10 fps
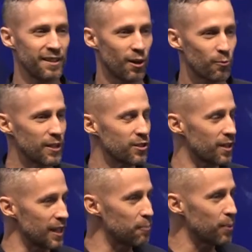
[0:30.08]

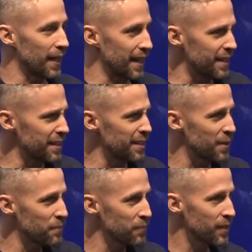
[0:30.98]
originally planned,
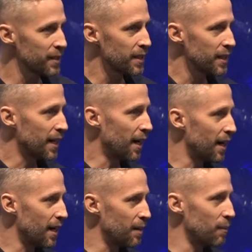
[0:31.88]

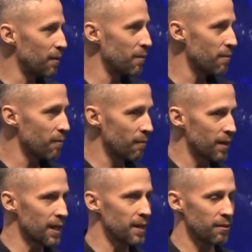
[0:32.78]
uh, but
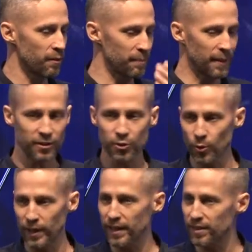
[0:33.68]
we're, we've been
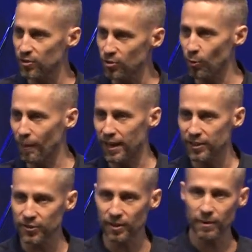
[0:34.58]
enjoying it so
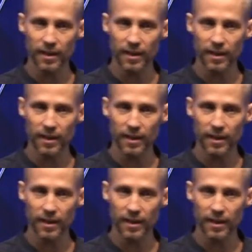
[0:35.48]
much that